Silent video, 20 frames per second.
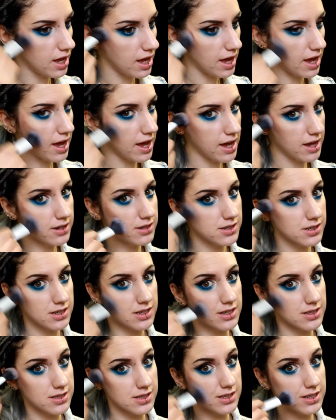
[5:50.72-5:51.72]
And
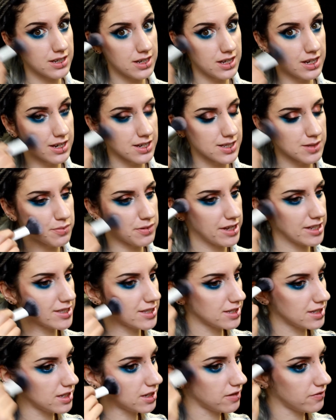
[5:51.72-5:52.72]
it's
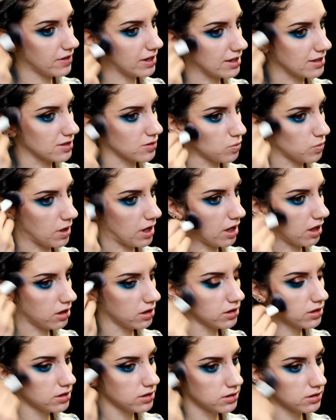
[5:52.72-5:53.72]
inexpensive as
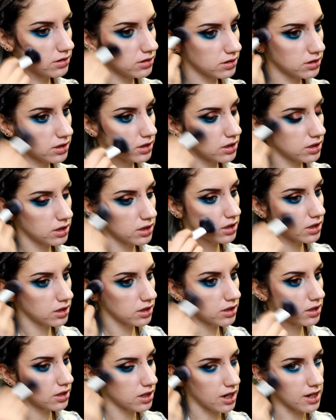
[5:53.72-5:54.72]
well.
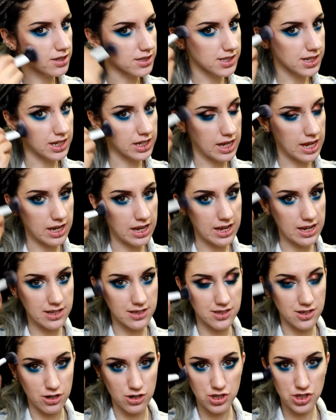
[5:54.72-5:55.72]
Us
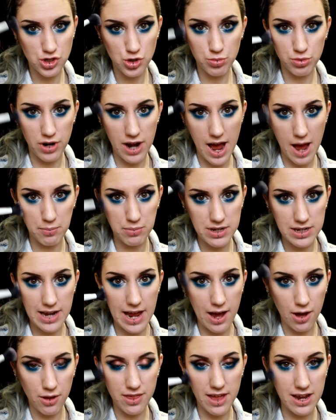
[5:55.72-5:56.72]
Canadians are super happy
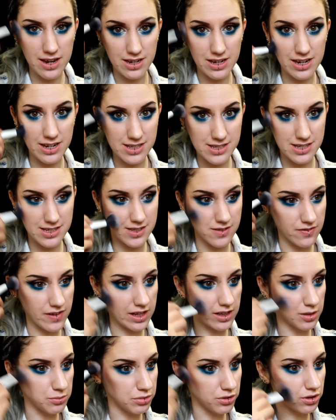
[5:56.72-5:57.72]
now that NYX is
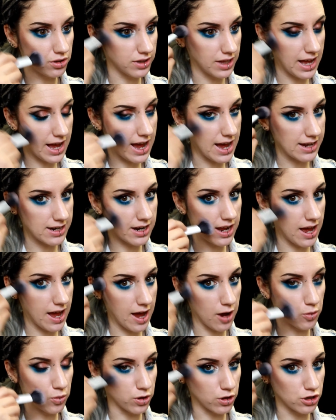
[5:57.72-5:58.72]
available at
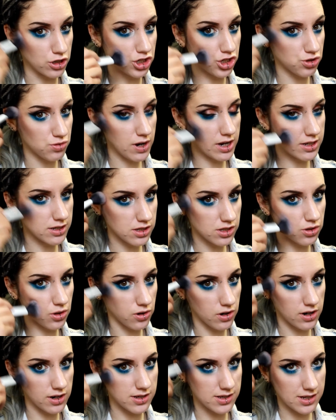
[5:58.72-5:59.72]
our
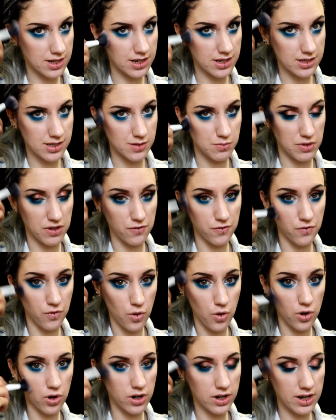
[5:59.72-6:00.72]
drugstores, because
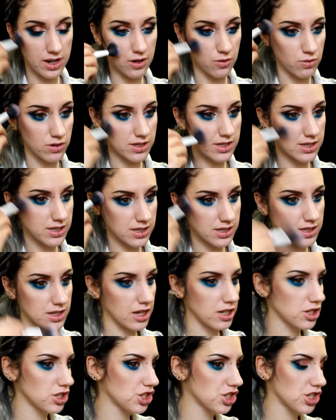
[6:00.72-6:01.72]
before it was
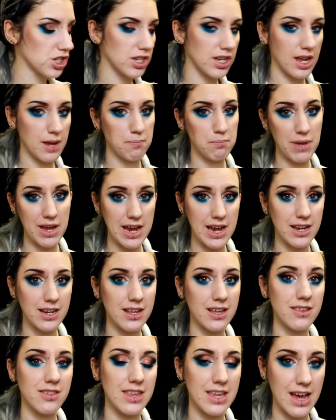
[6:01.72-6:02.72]
such a pain
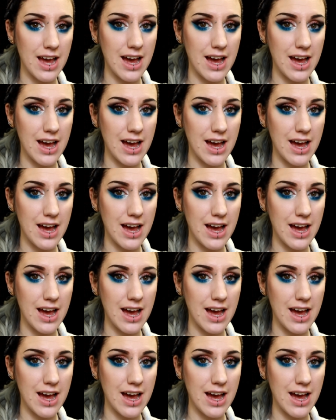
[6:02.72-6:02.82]
in the